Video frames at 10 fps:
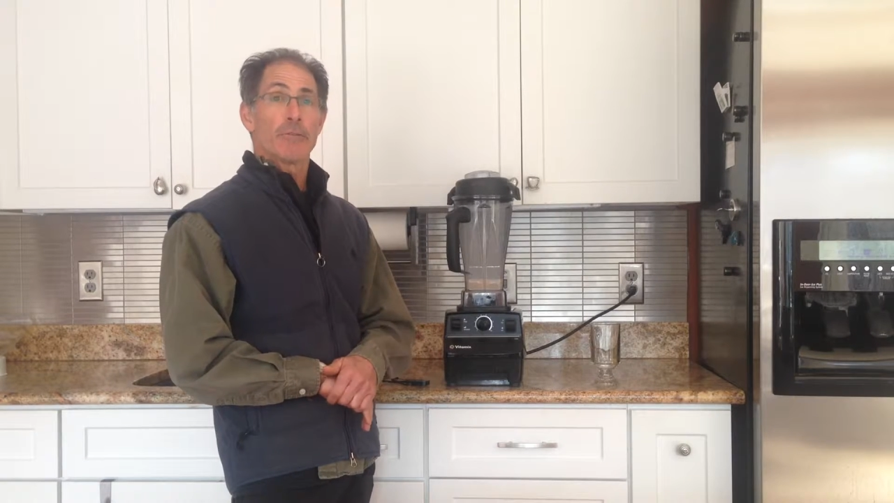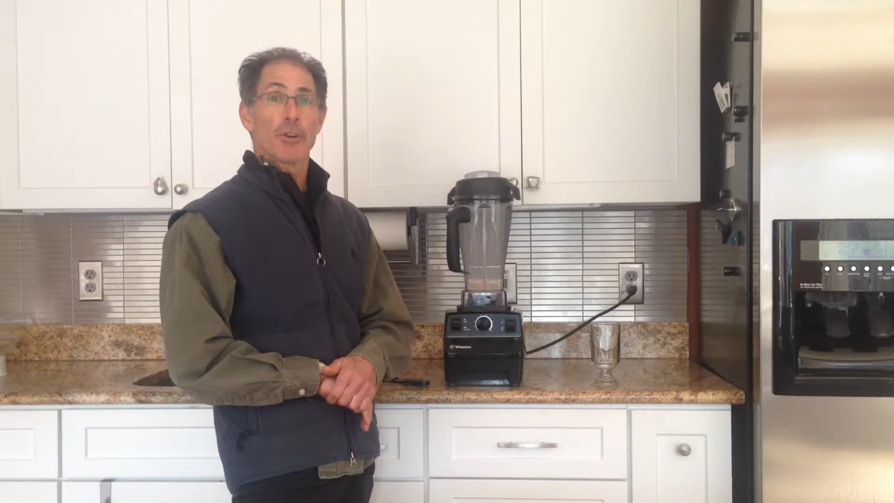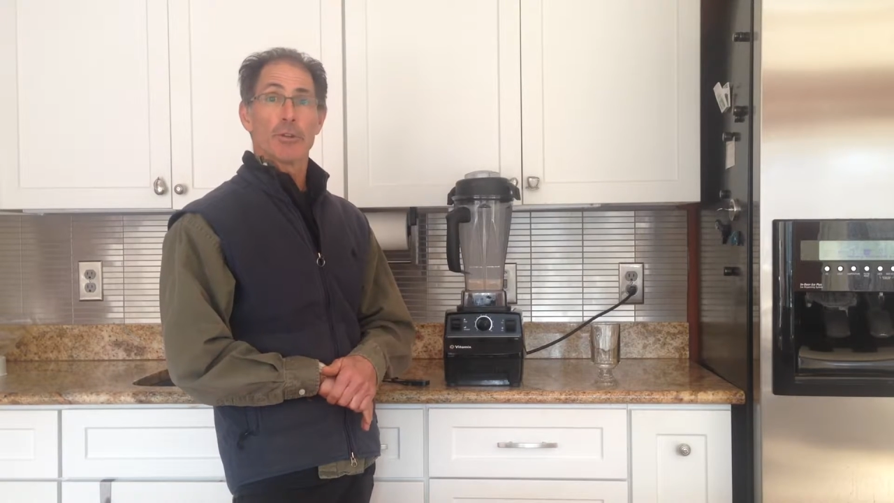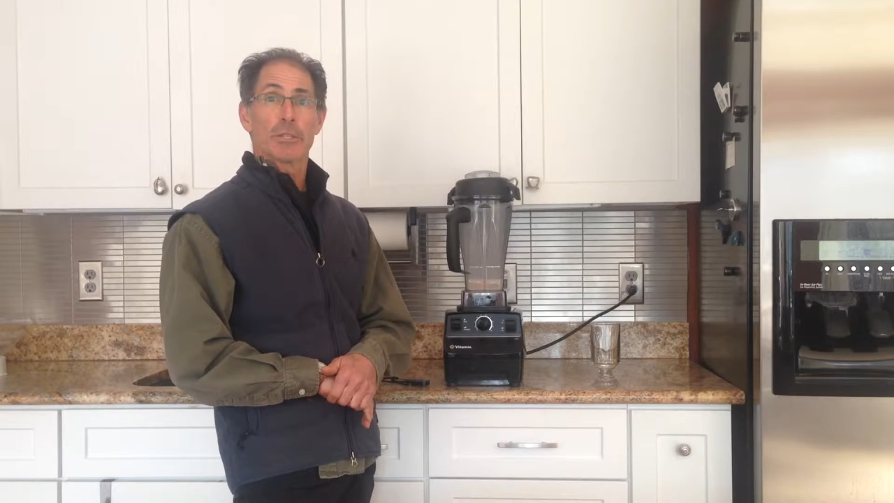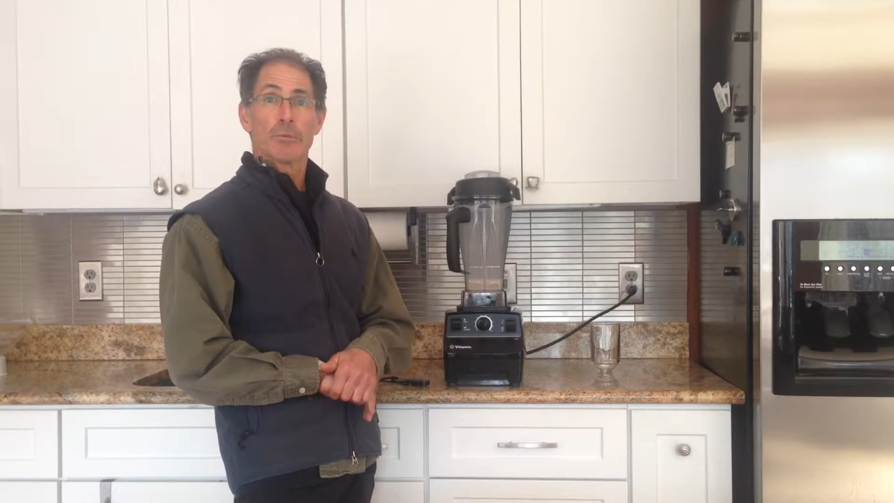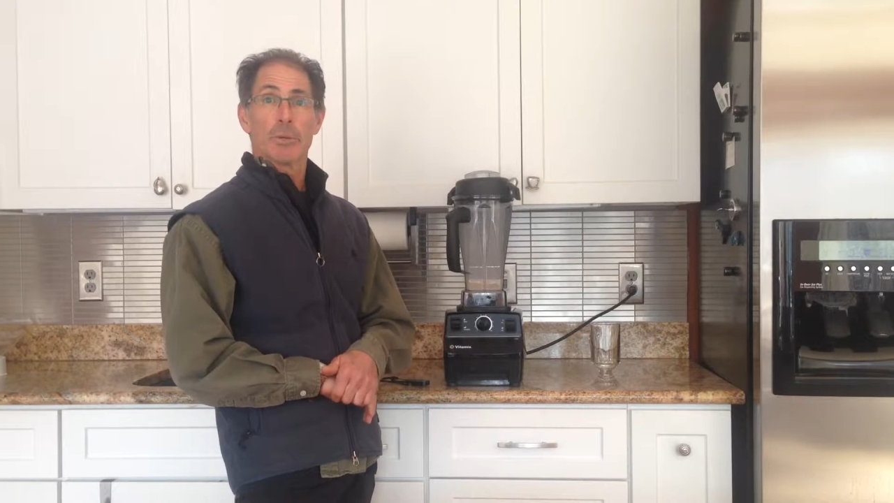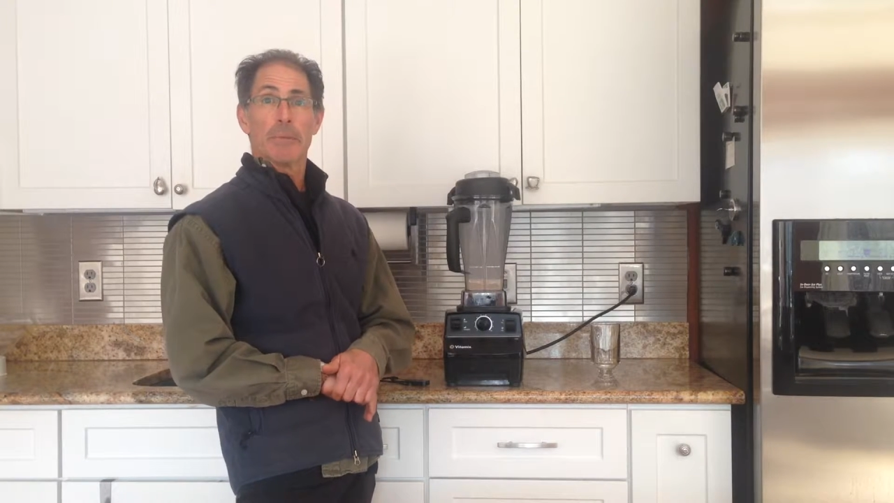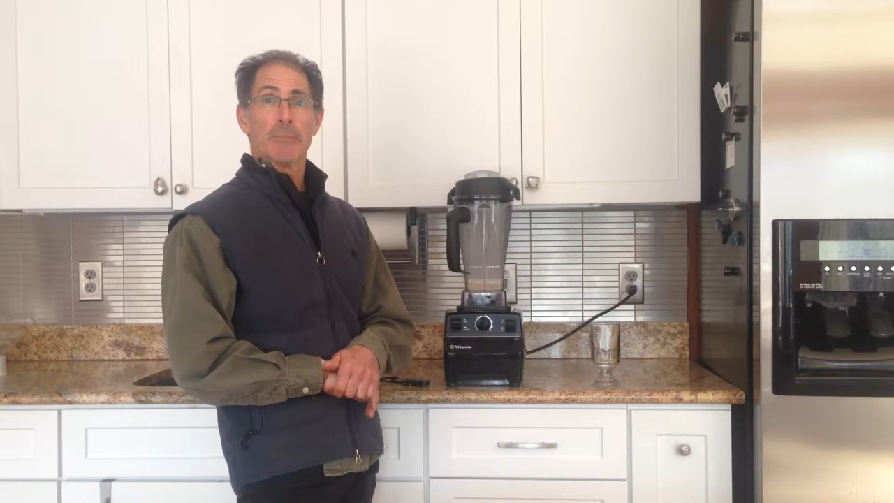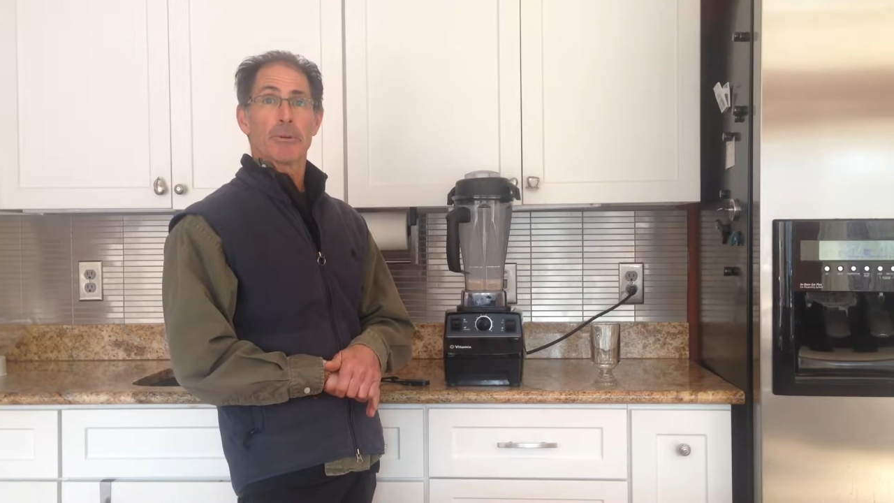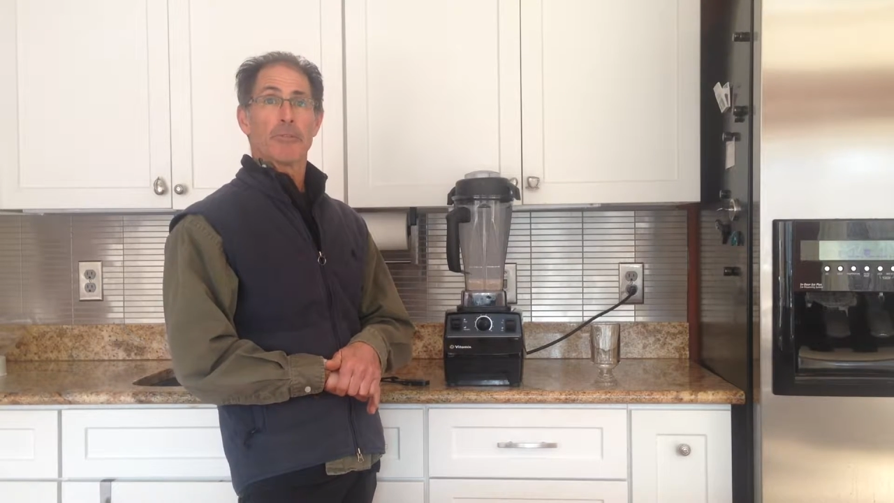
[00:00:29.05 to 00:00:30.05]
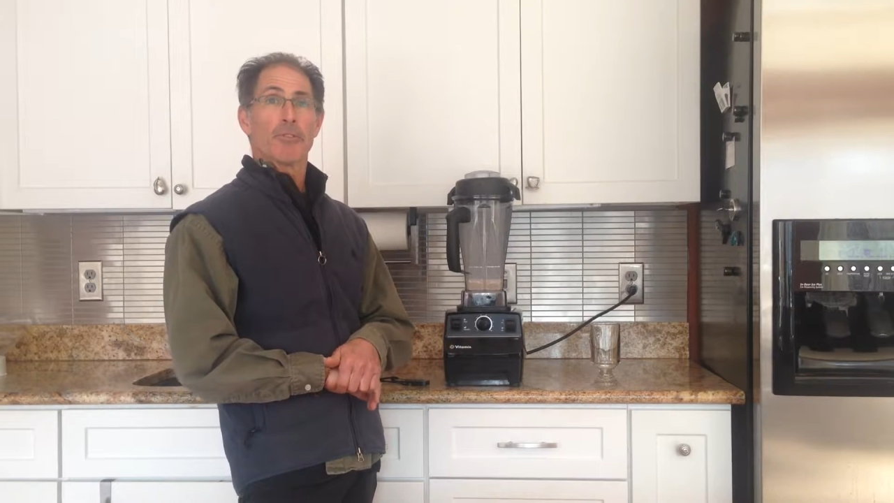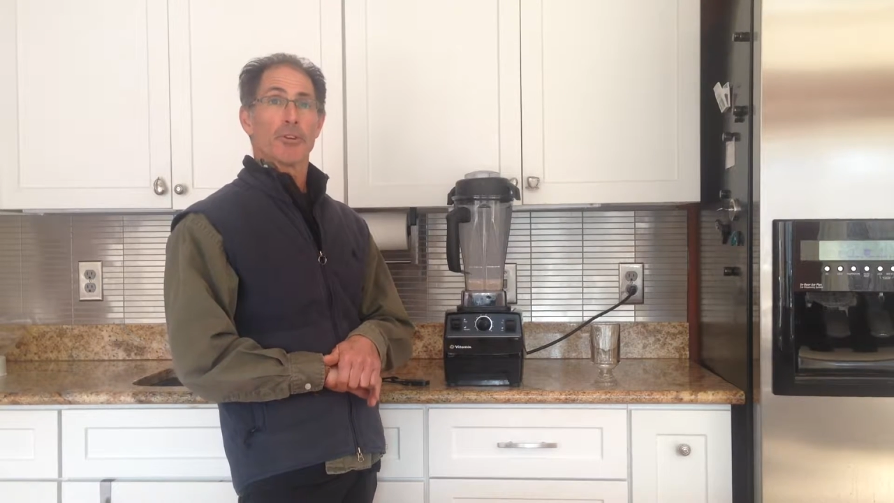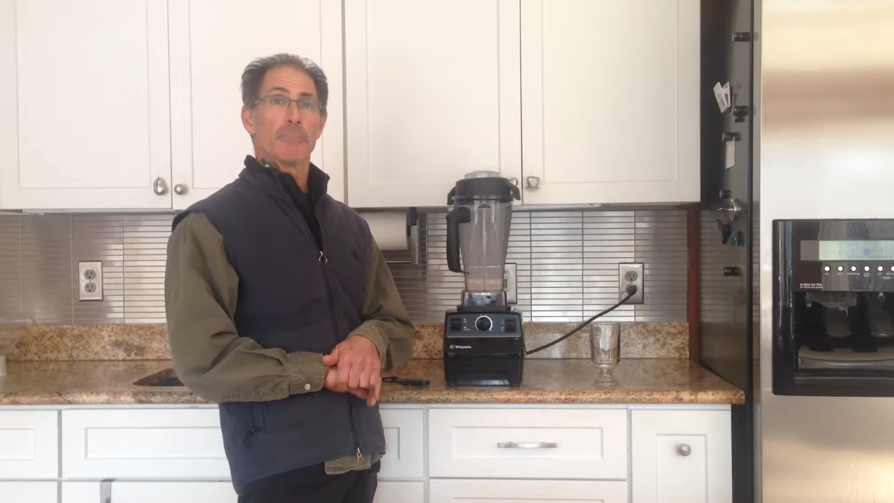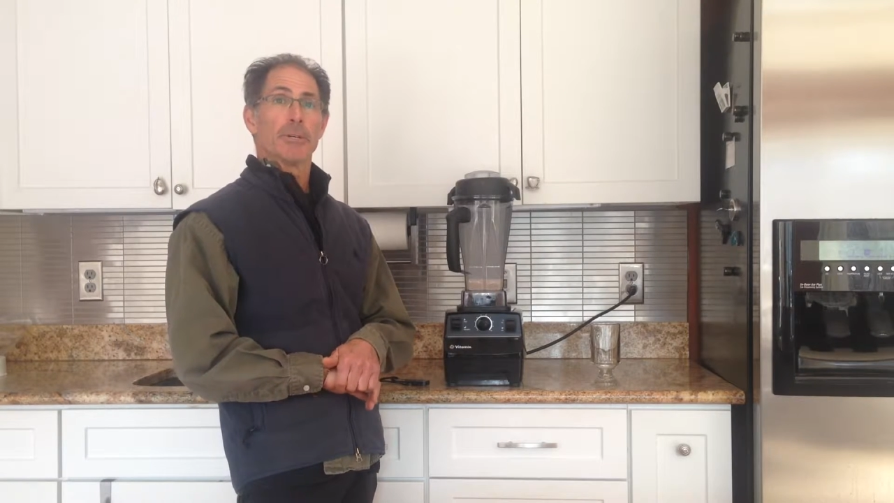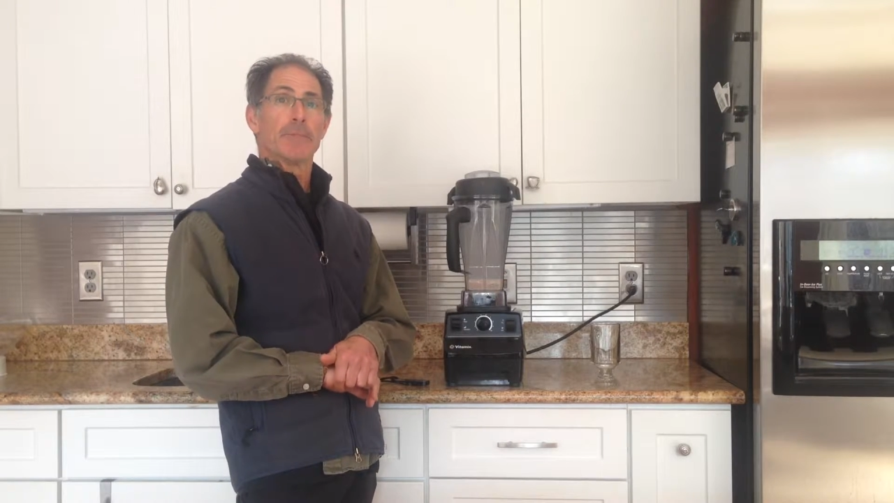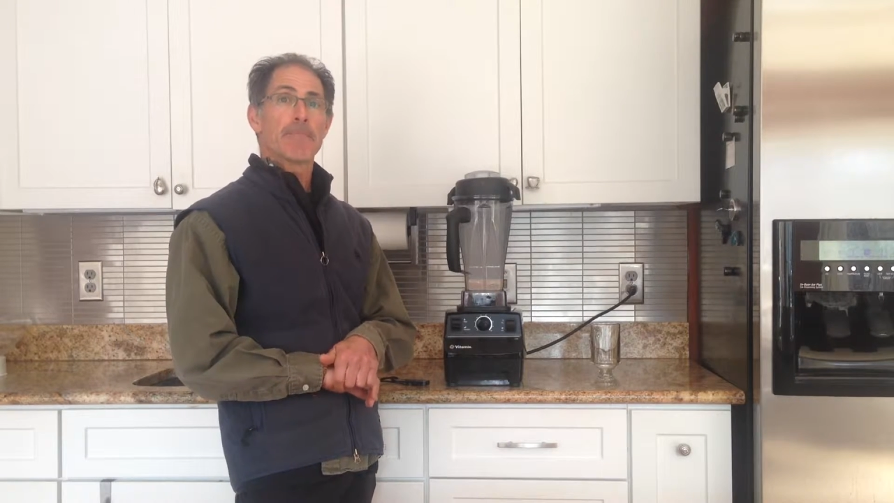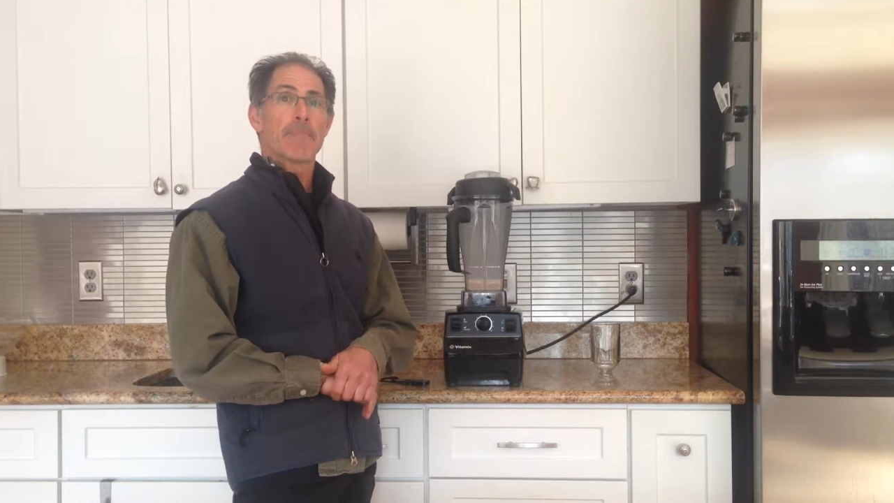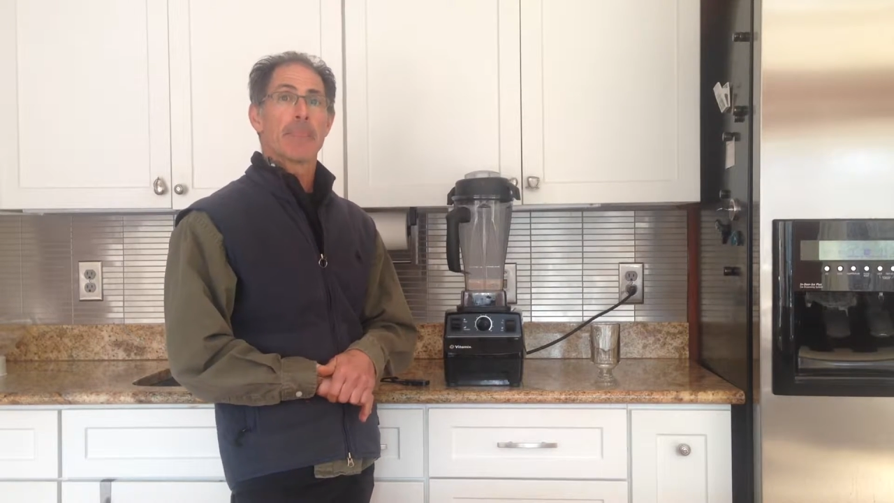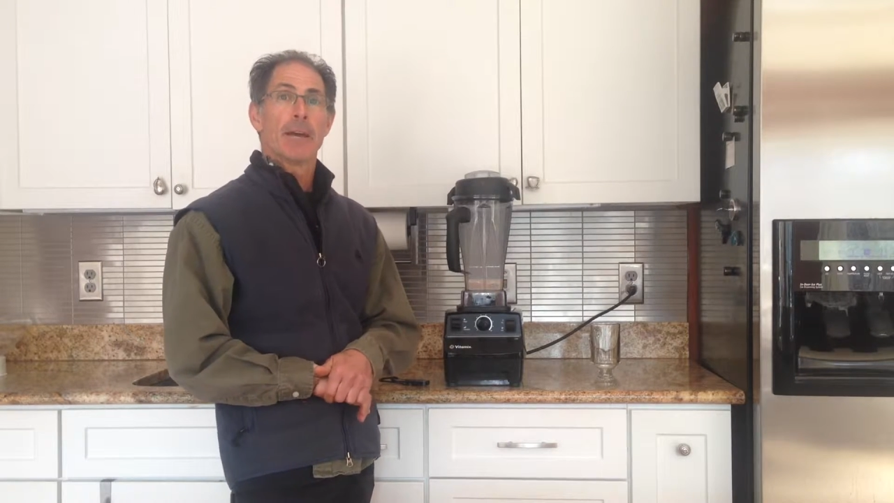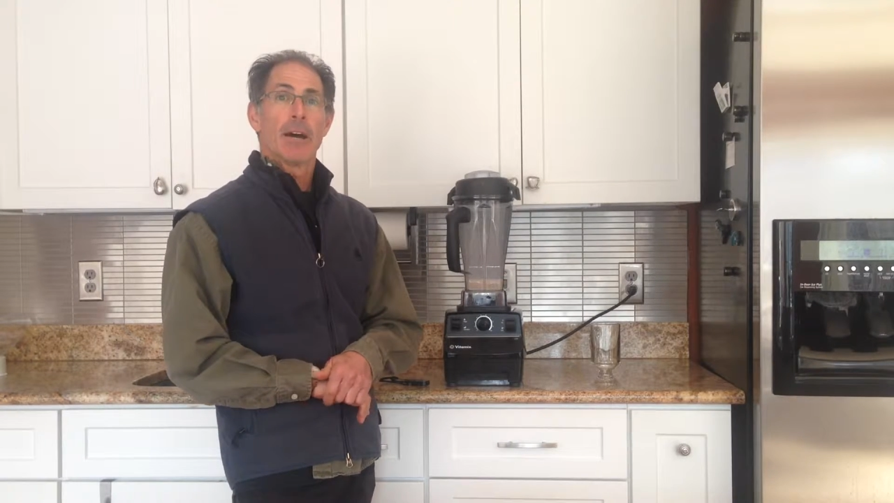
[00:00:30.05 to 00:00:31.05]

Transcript: frozen would be preferable,